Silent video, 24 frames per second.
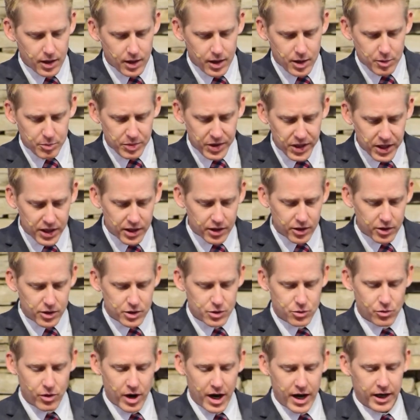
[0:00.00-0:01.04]
Peter is
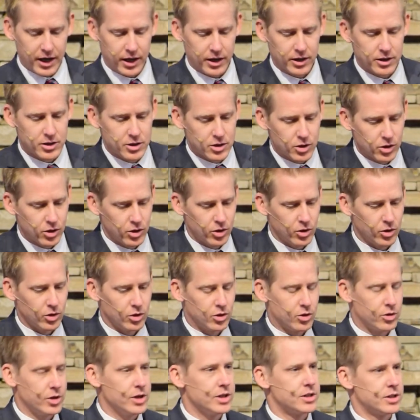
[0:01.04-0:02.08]
writing to
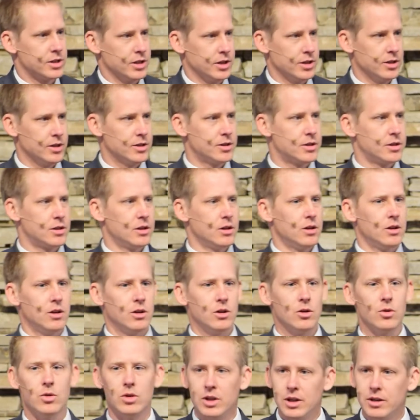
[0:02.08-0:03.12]
Christians who
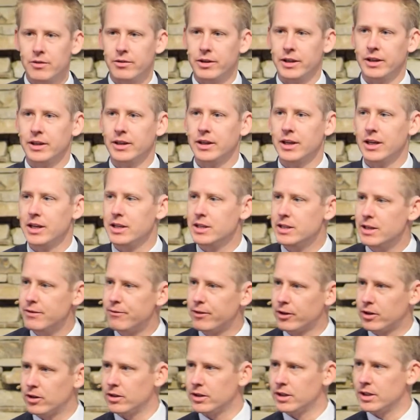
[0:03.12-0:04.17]
are living in
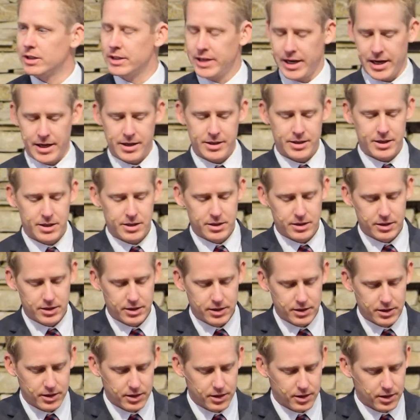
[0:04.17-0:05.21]
difficult days.
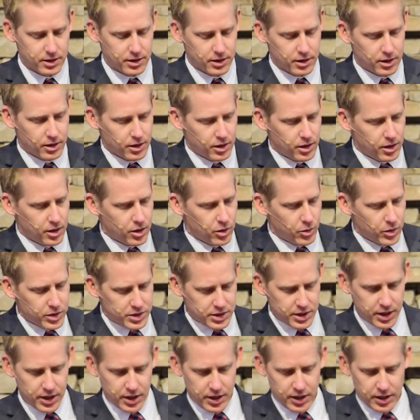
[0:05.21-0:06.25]
We
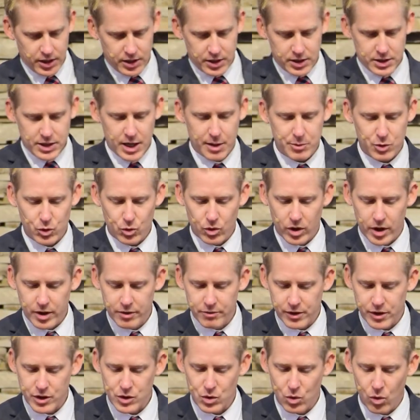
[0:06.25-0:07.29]
see in chapter 1,
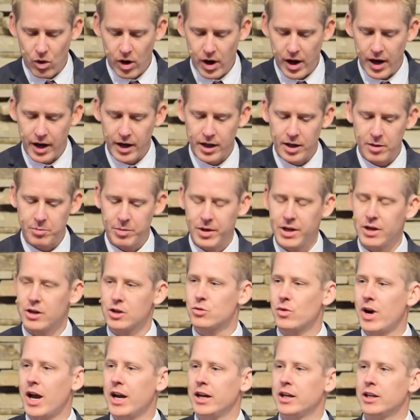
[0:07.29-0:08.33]
verse 1, that Peter is
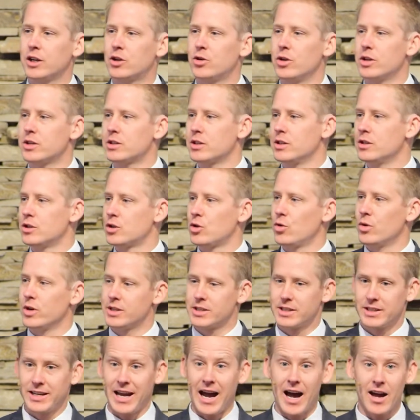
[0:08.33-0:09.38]
writing to Christians who are
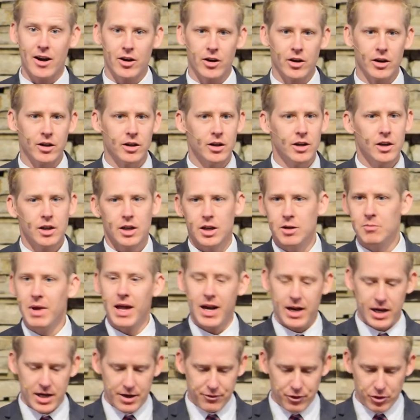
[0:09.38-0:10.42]
scattered in many
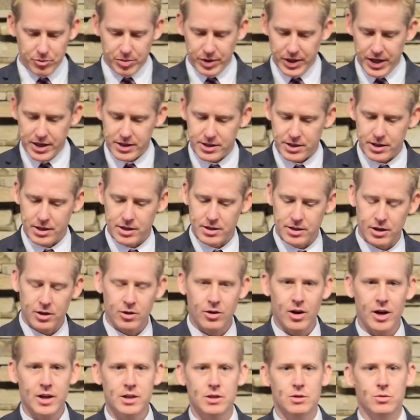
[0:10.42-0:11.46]
different places
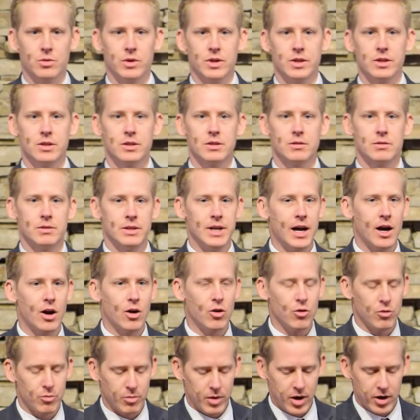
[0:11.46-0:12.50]
across what is now
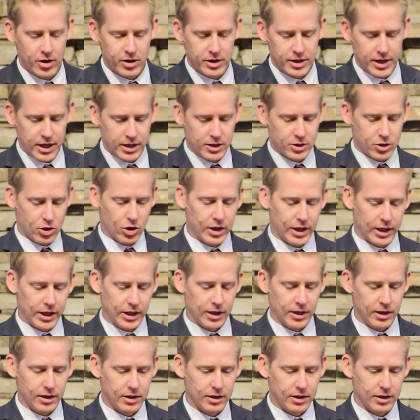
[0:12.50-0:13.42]
modern-day Turkey.